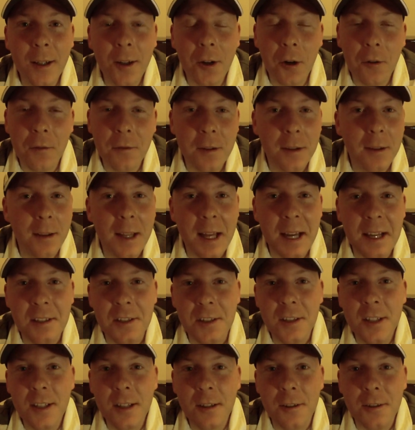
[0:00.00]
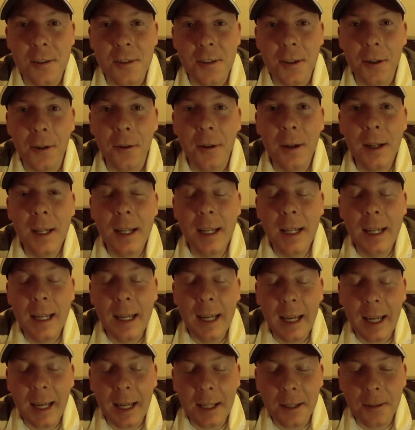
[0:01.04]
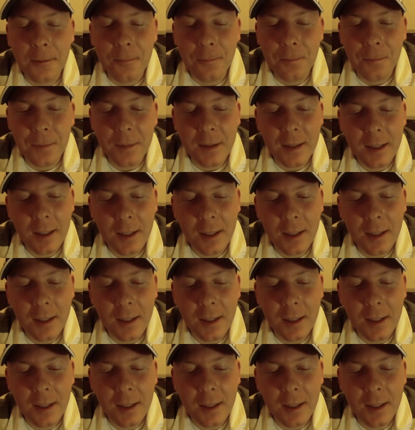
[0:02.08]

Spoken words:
over the last year or so. And